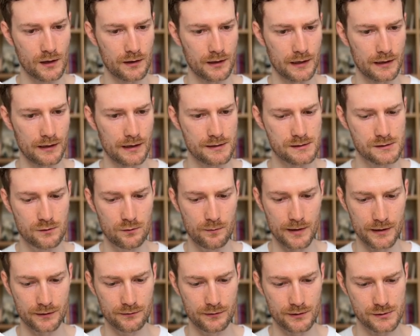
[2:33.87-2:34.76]
And let's go
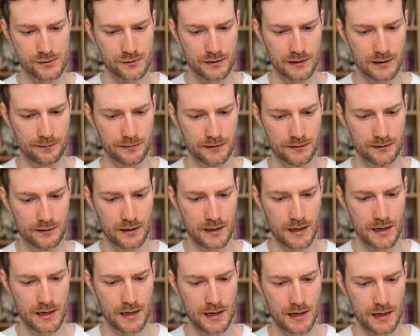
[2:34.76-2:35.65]
back to the script
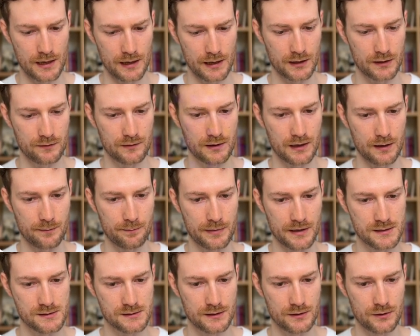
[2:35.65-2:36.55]
and we can
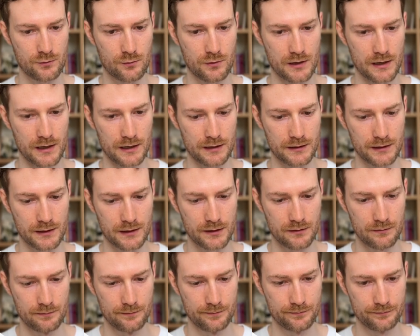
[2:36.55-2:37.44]
paste the URL
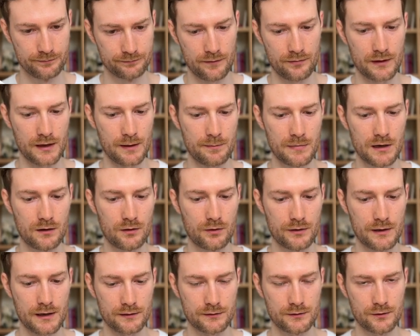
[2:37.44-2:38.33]
here. Then below
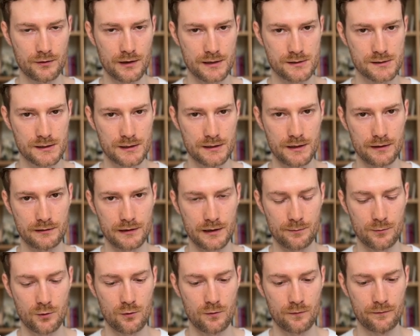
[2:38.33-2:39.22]
that, you can see that
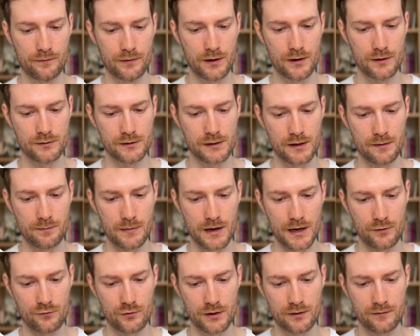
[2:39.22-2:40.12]
I'm configuring my
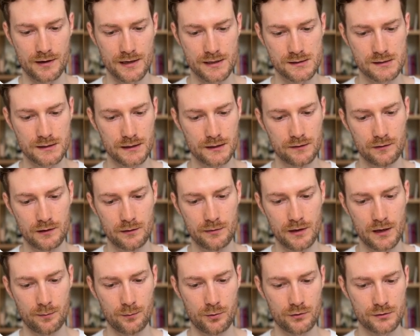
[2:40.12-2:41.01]
request. It will
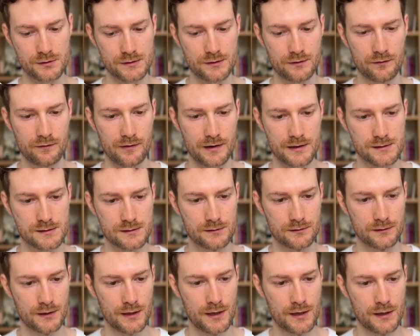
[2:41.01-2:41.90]
be a post
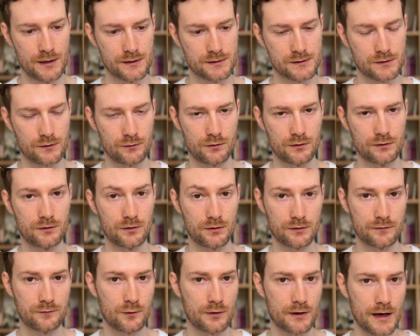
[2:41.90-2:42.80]
request. So
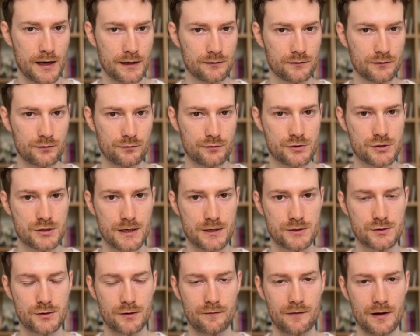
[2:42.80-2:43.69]
don't forget to
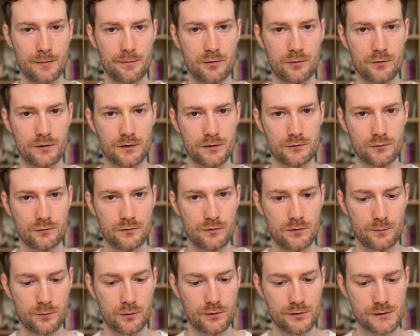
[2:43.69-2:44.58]
change your webhook
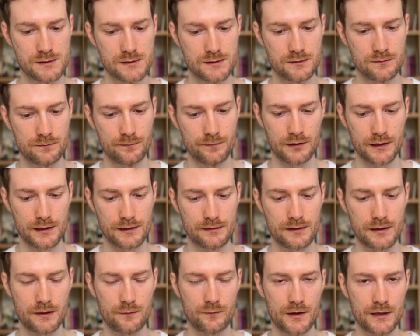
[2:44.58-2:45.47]
to post. And
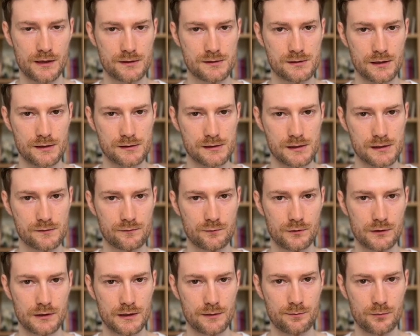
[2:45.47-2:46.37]
then when it
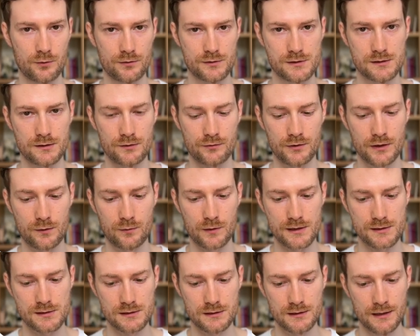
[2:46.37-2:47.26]
successfully posts the
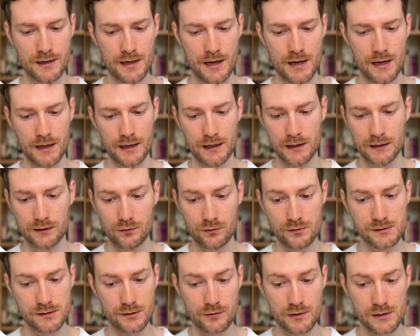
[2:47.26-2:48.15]
request, it
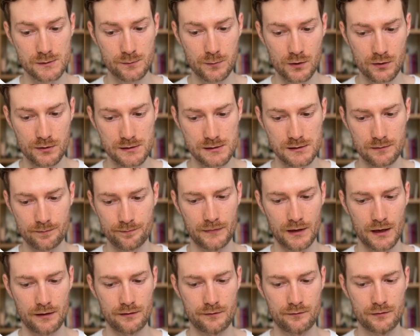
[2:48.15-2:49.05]
logs the response,
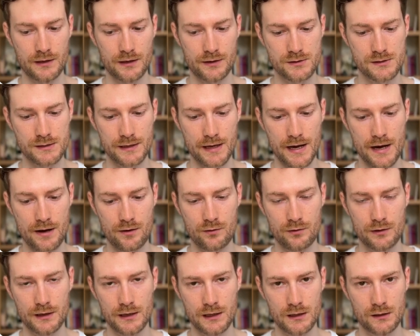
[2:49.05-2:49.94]
and if there's an
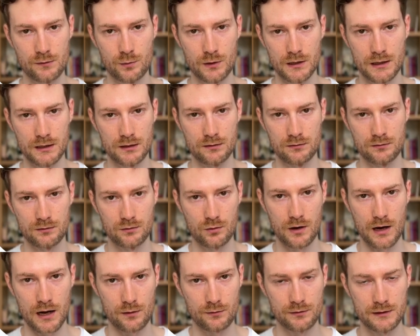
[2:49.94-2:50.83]
error, it will
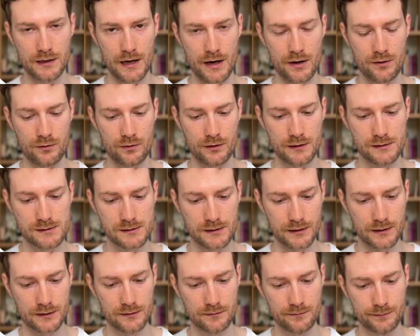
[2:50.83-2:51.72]
log out the error
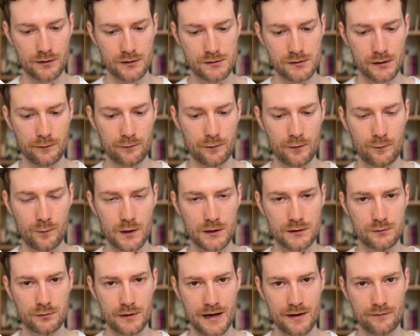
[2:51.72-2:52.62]
instead. So if you
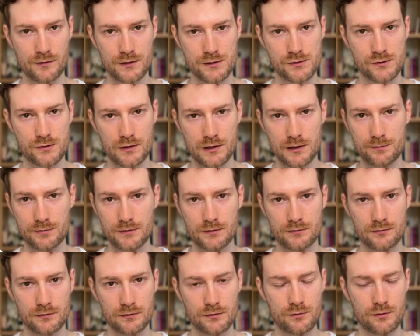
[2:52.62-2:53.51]
want to have this
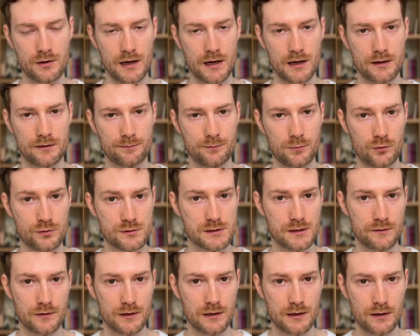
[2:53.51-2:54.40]
script, you can pause
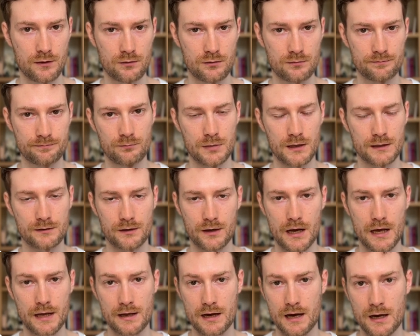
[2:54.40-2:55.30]
the video, but
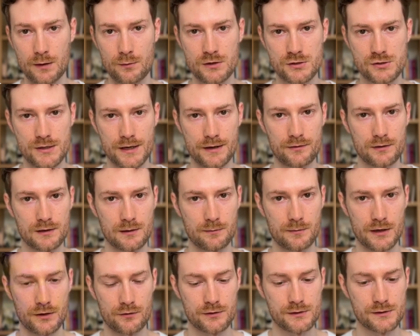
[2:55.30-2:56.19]
again, I will share it in
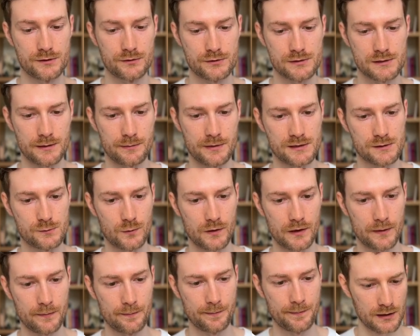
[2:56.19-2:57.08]
my resource hub as
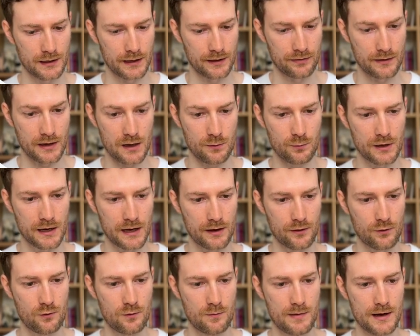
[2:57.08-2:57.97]
well. And now we
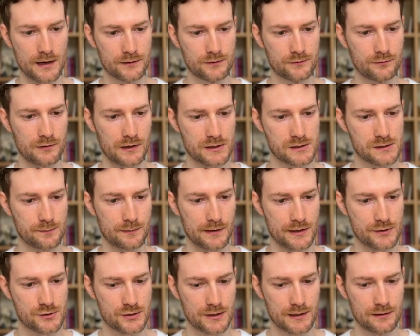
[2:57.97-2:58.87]
can go back to our
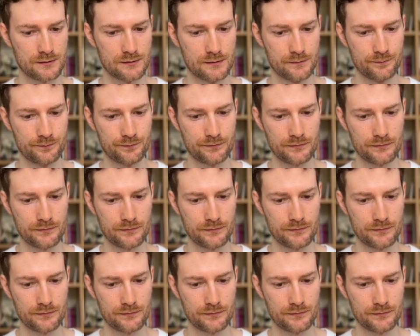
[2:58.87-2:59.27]
spreadsheet,